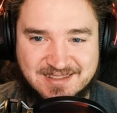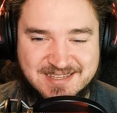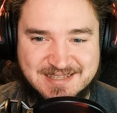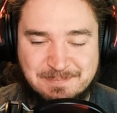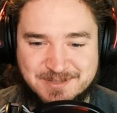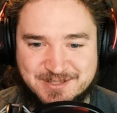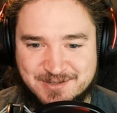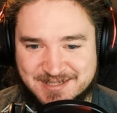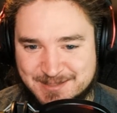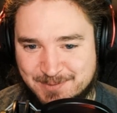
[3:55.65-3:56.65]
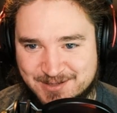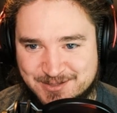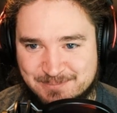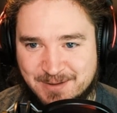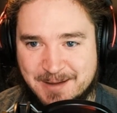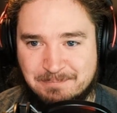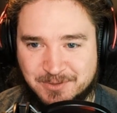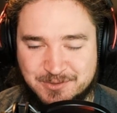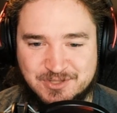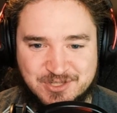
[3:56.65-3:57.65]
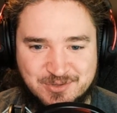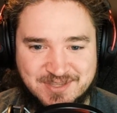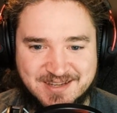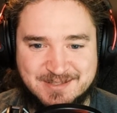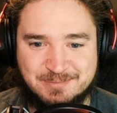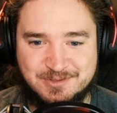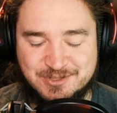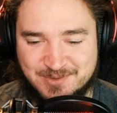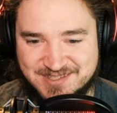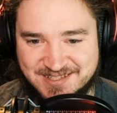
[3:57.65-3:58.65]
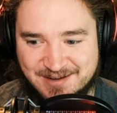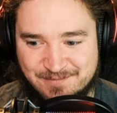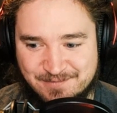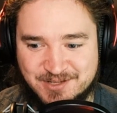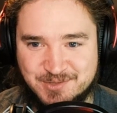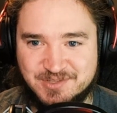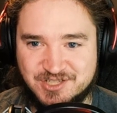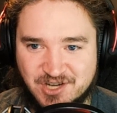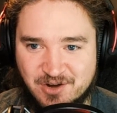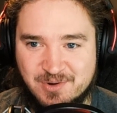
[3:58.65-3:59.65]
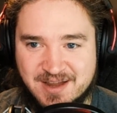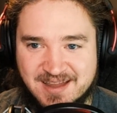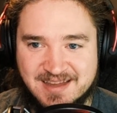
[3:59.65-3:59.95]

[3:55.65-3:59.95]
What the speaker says: This episode is sponsored by Blue Chew. Thanks to Blue Chew once again for sponsoring the show.